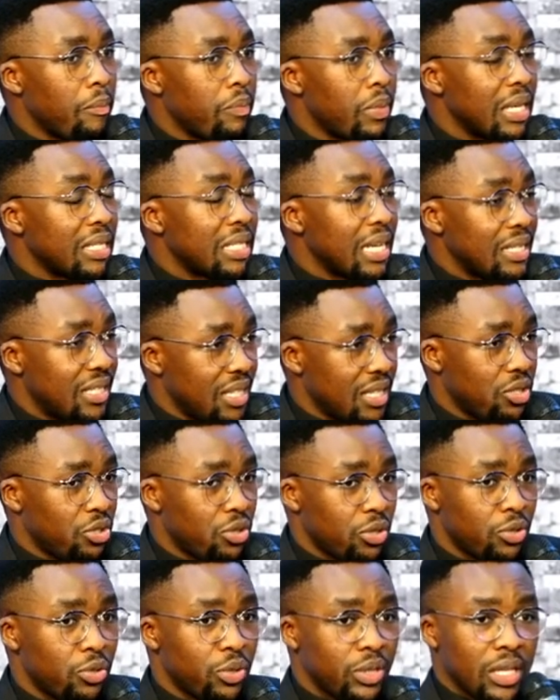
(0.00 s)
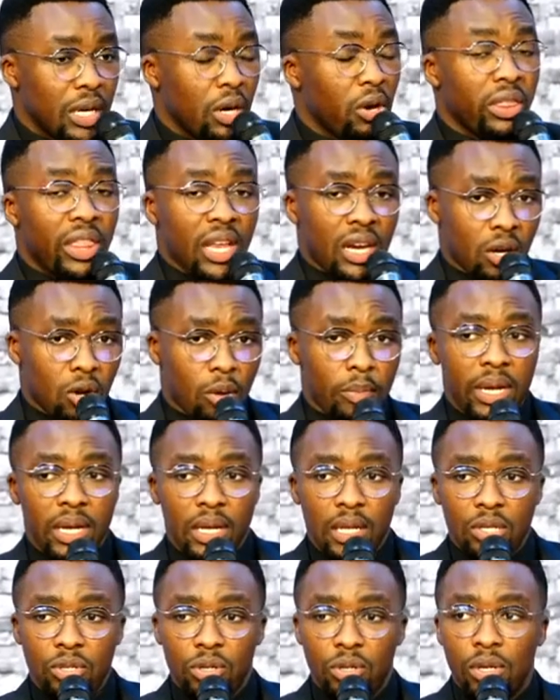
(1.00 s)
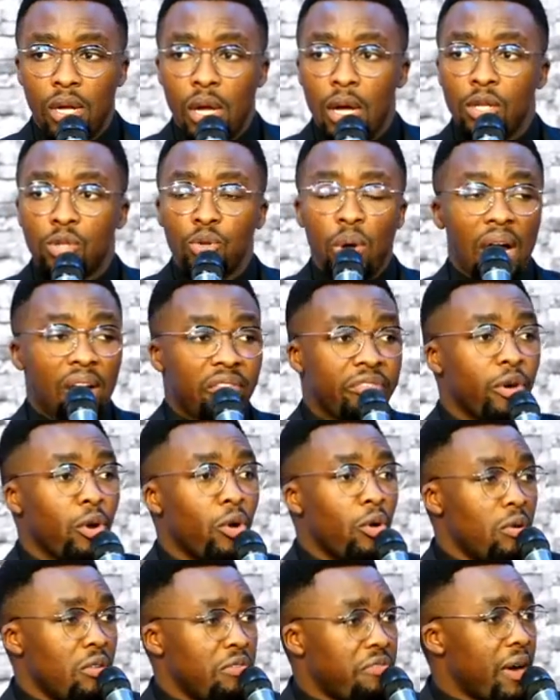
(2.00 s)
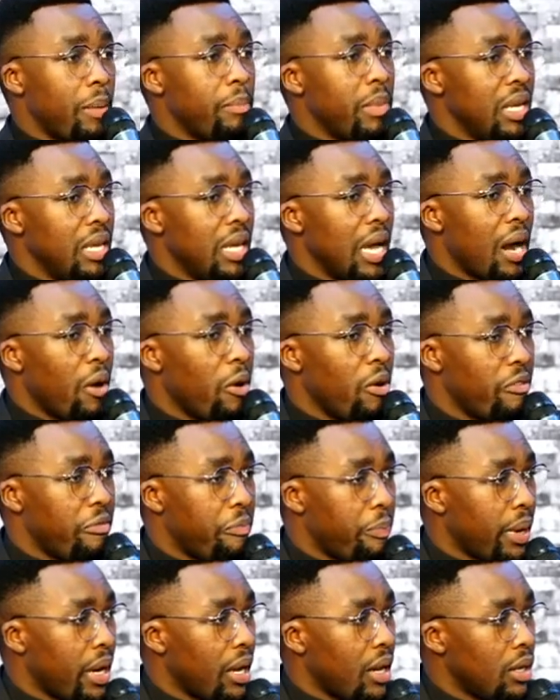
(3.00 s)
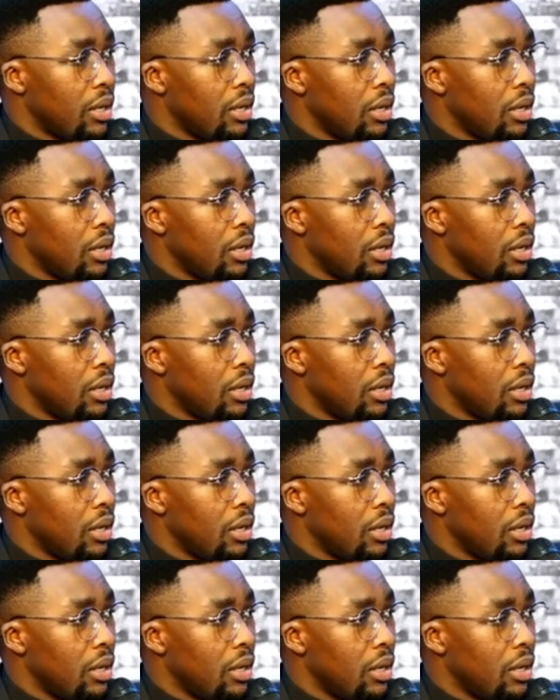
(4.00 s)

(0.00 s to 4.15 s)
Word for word: the suggestion to, or the recommendation to have your own family hour of prayer?